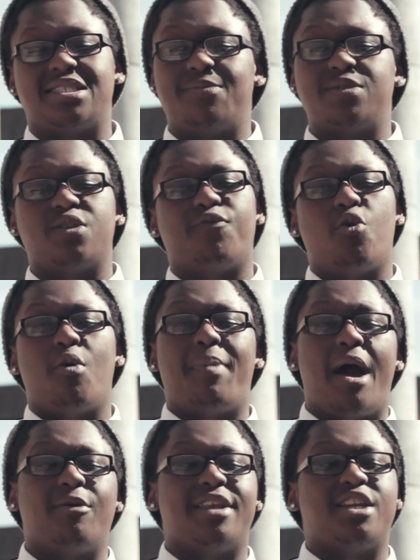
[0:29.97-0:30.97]
something so full of
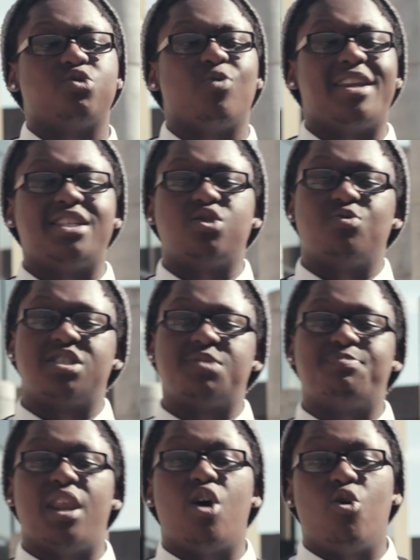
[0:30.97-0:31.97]
power that is ready to
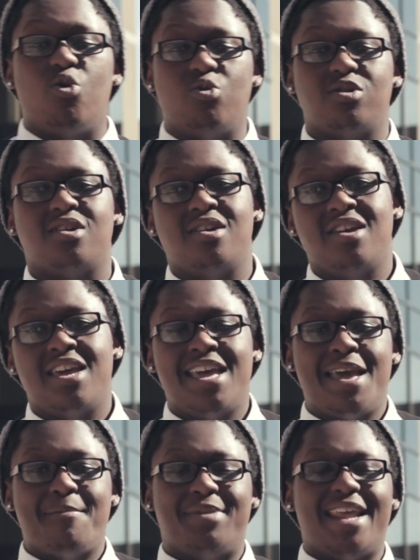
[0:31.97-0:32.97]
explode.
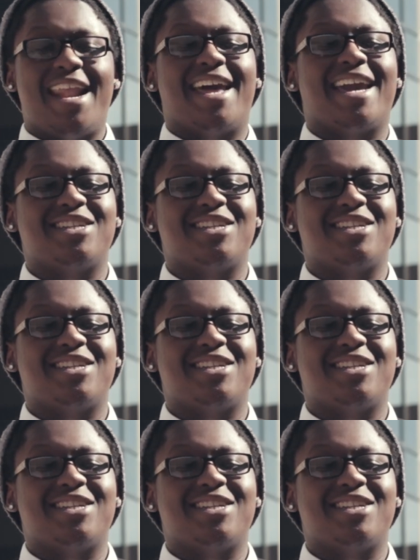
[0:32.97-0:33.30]
But now that I